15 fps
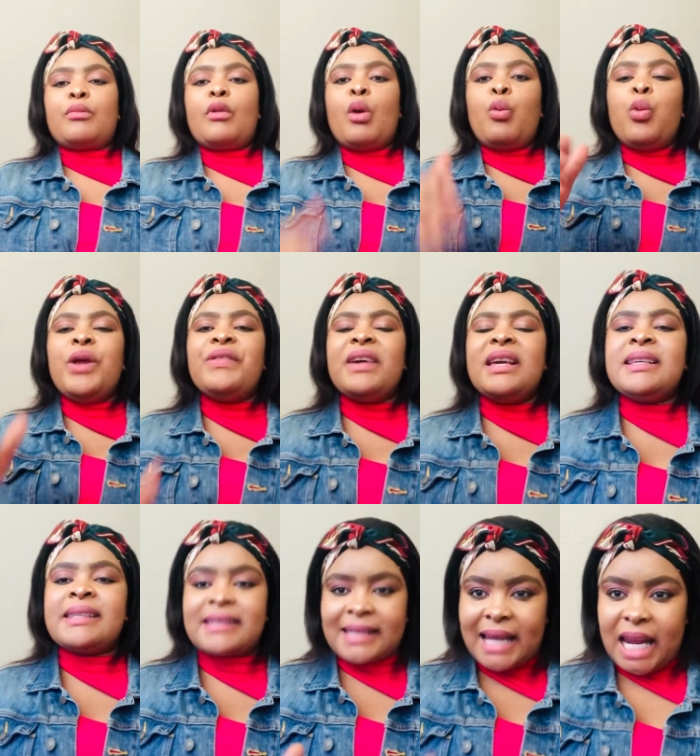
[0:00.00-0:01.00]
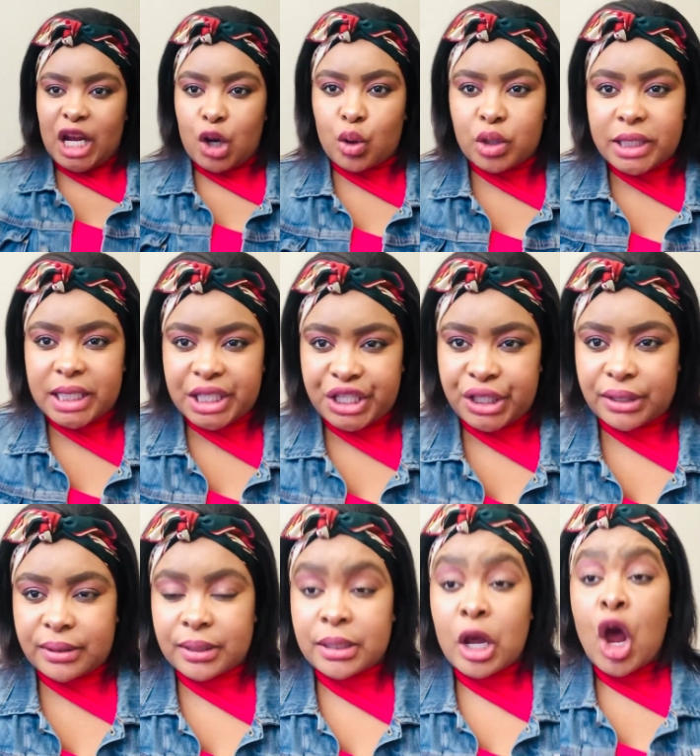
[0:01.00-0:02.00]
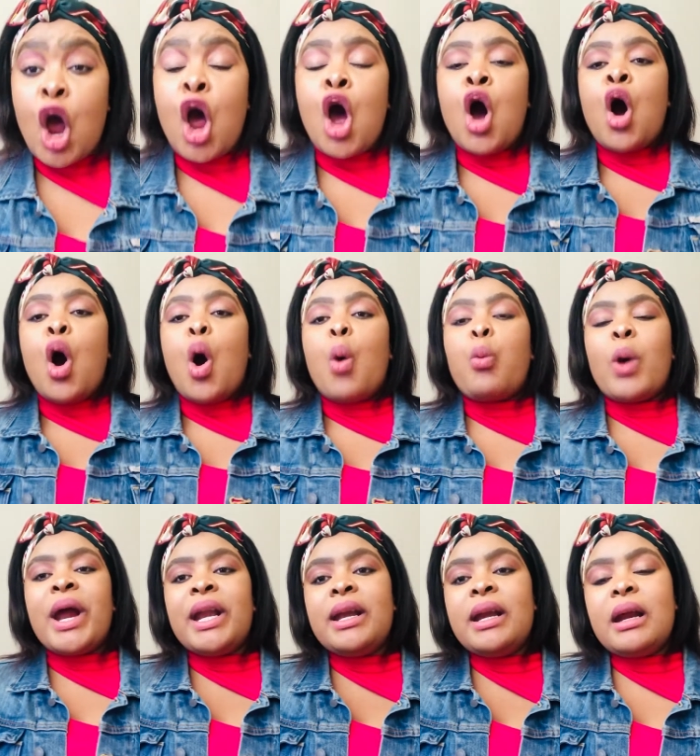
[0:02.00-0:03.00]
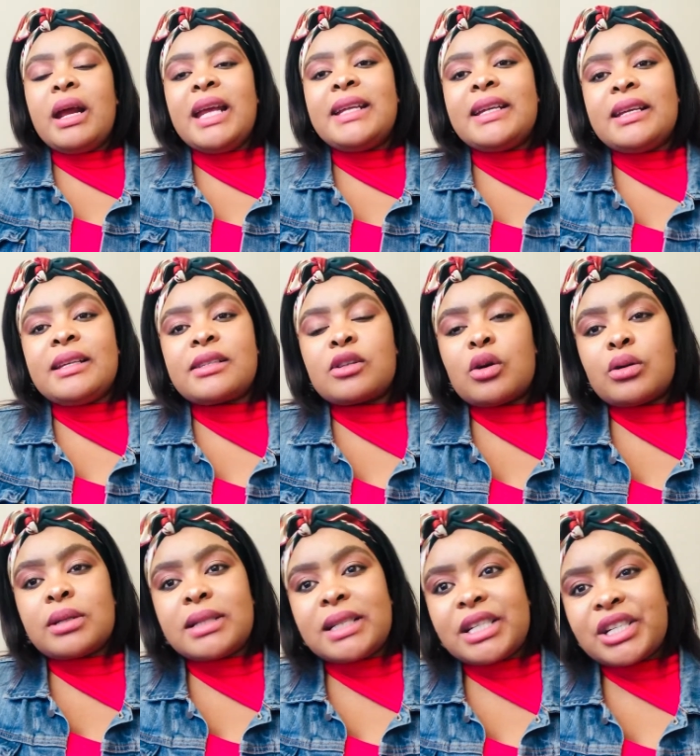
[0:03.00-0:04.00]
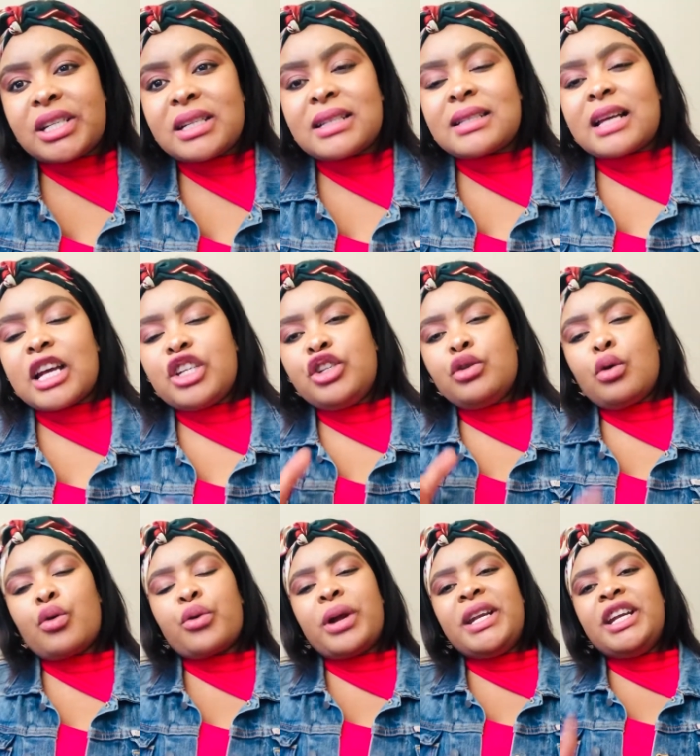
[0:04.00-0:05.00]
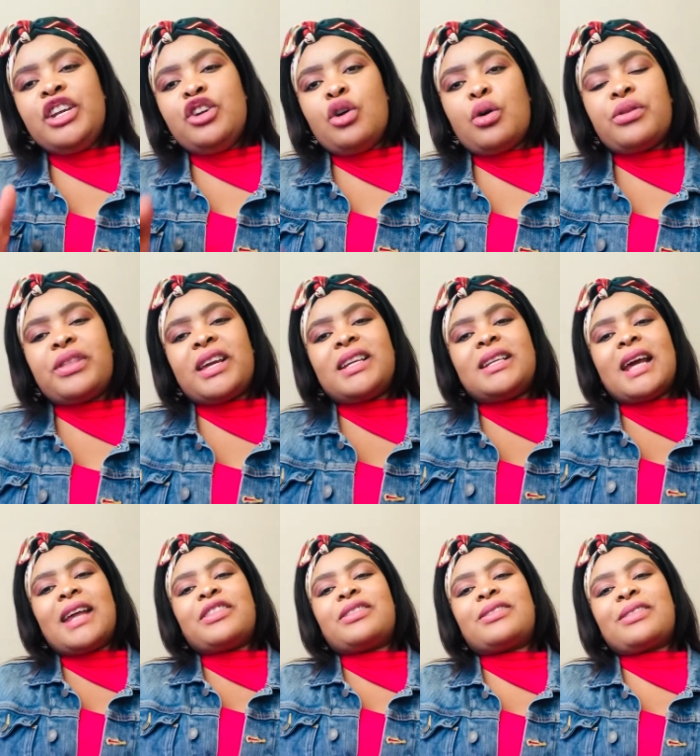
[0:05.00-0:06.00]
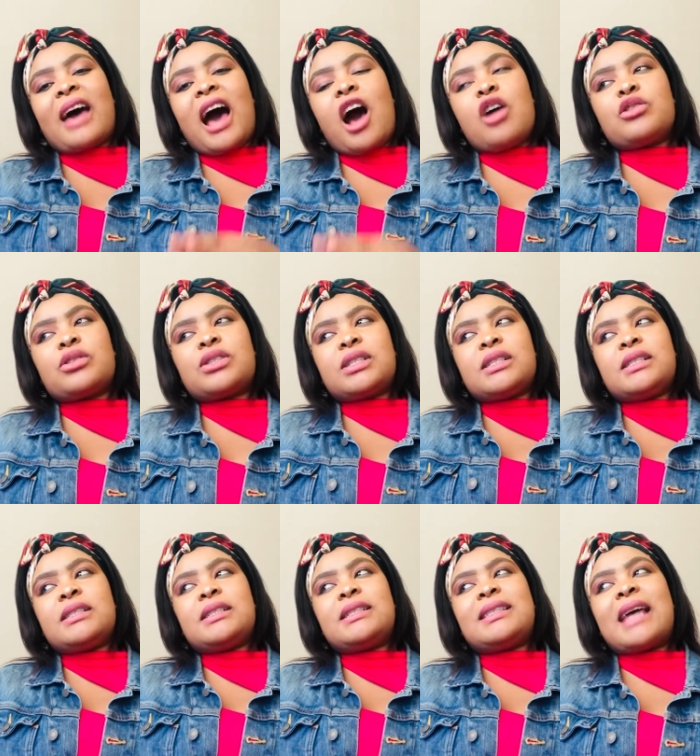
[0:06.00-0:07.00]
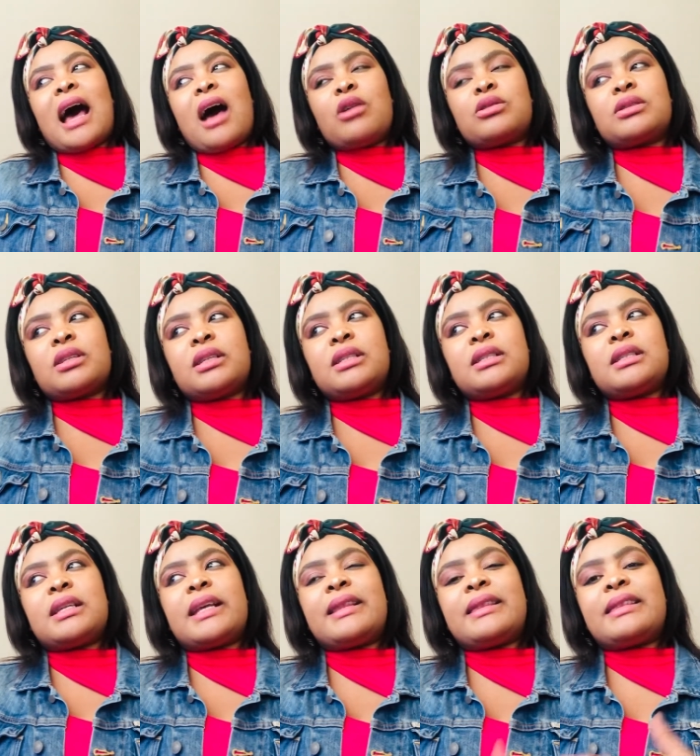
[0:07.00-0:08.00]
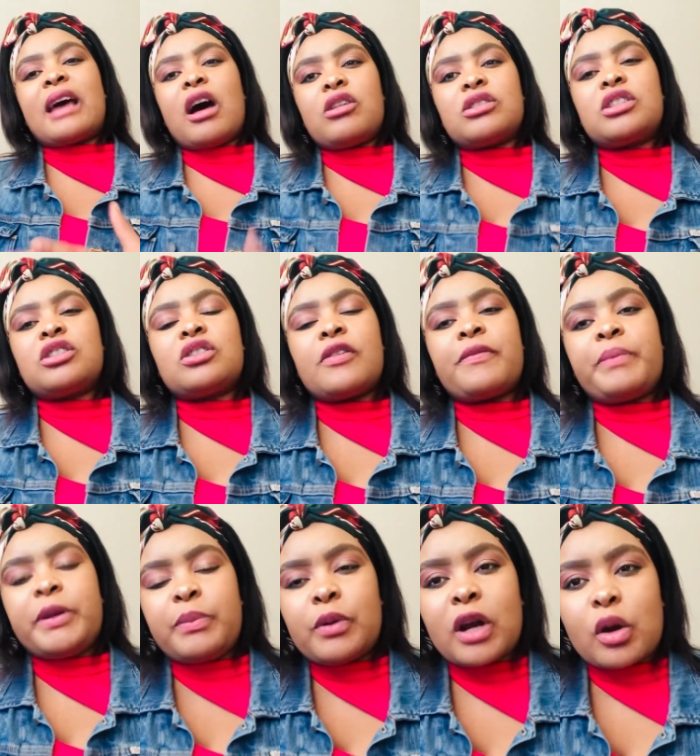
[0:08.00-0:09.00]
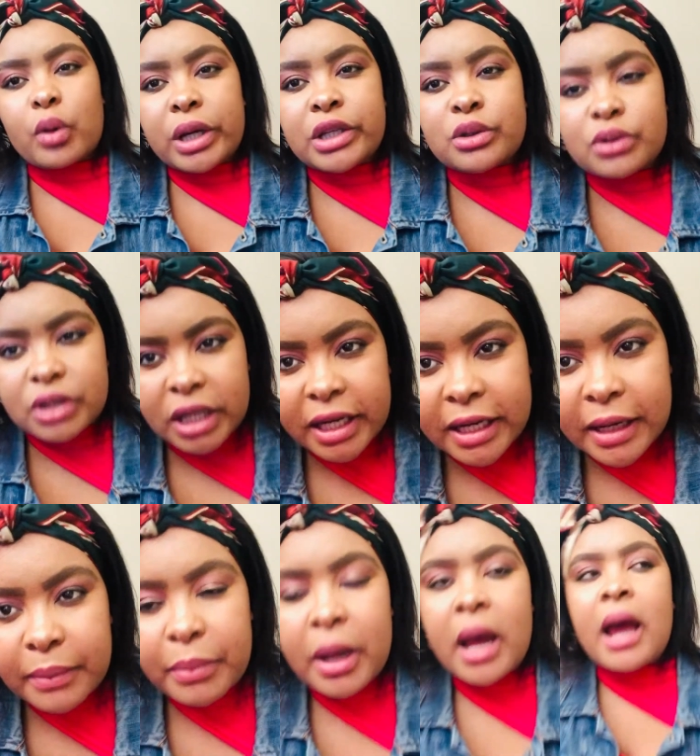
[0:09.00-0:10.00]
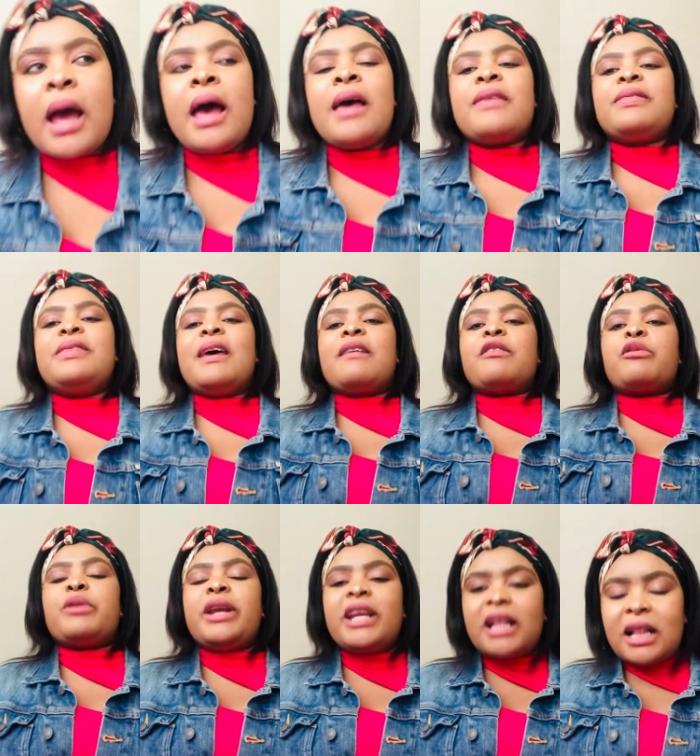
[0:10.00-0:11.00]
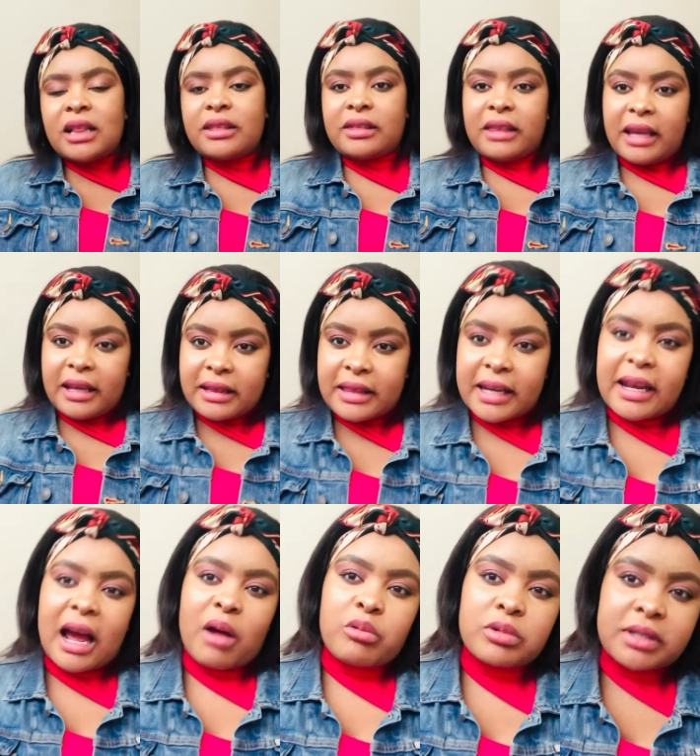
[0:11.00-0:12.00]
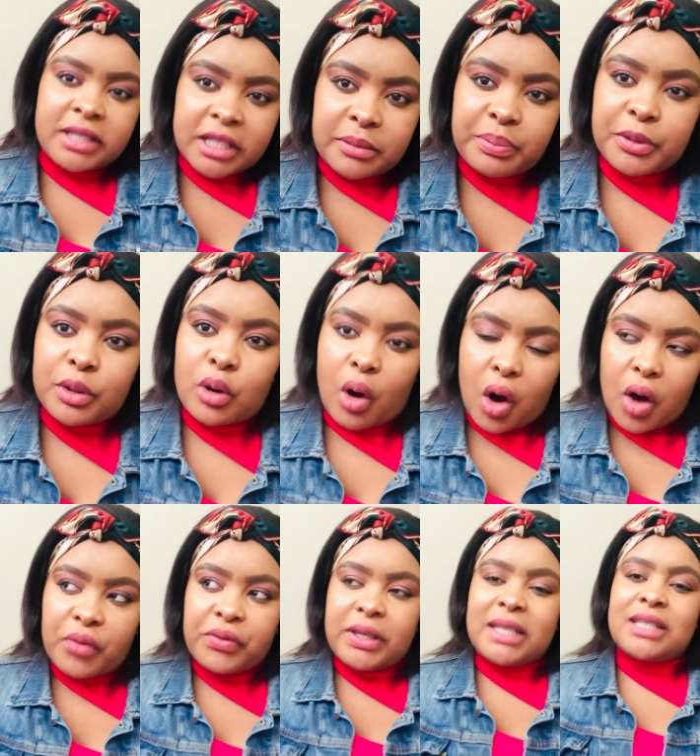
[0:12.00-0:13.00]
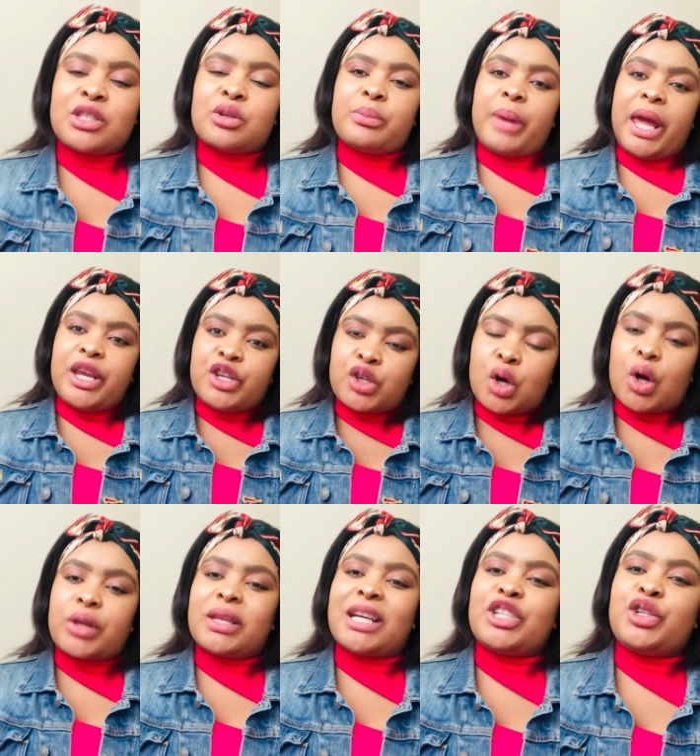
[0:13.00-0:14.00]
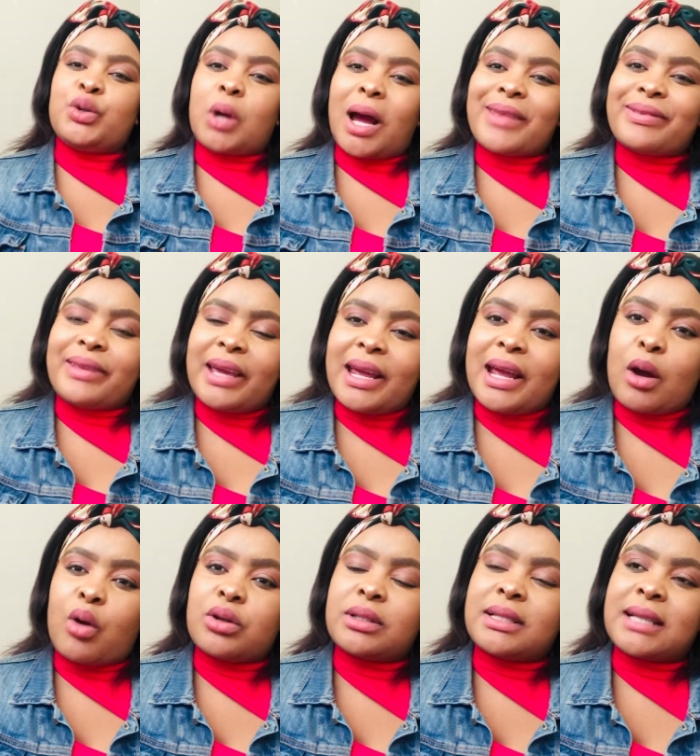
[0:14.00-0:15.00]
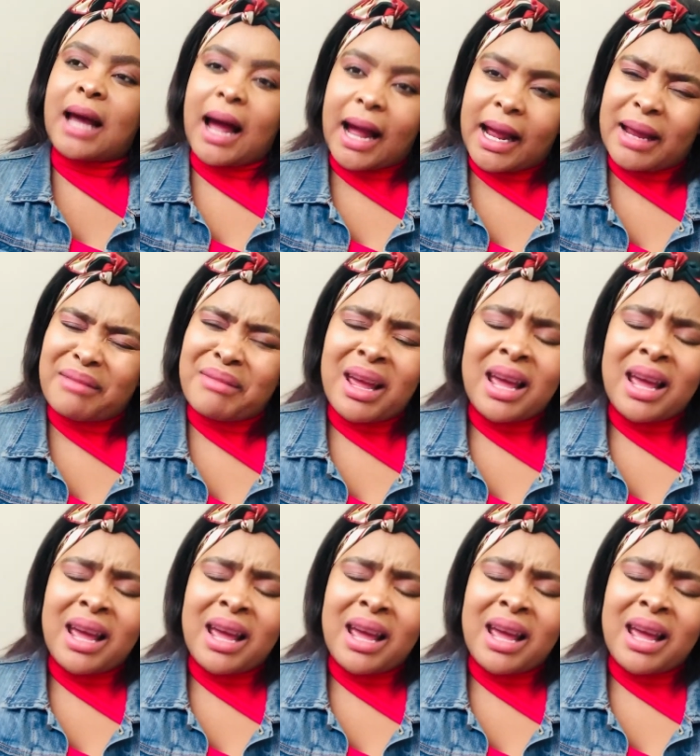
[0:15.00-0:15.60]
when they say auditions, when it is auditions and you already know that thousands and thousands of people are going to turn up, the real thing that I would tip you off is to make sure that you are there on time.